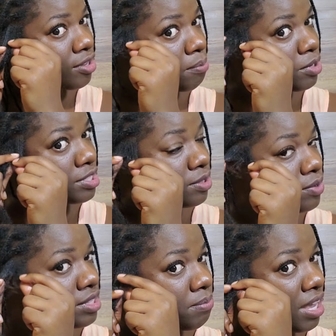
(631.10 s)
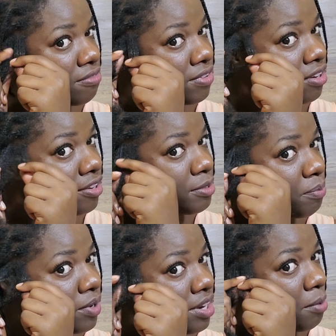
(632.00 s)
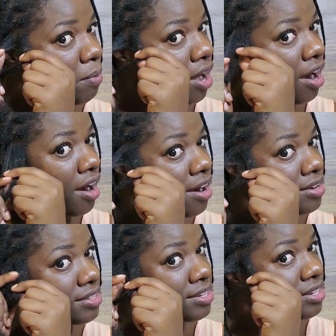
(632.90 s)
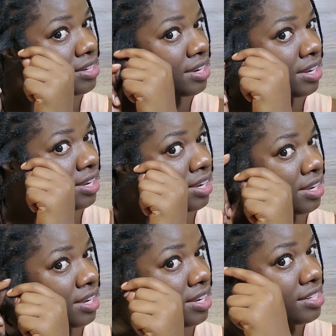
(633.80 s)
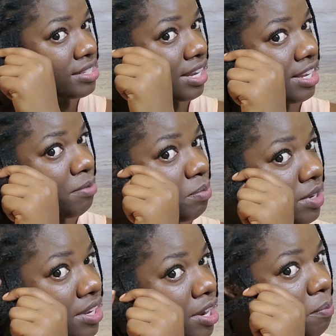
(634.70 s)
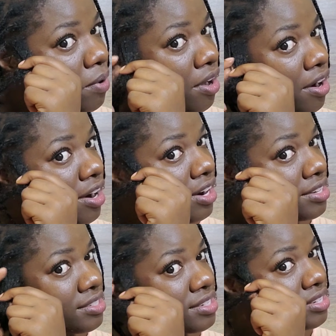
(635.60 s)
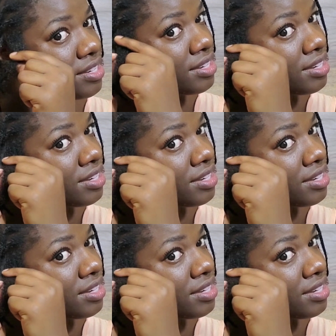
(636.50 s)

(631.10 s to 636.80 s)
So I'm just using my finger to pull it apart, gently pull it apart.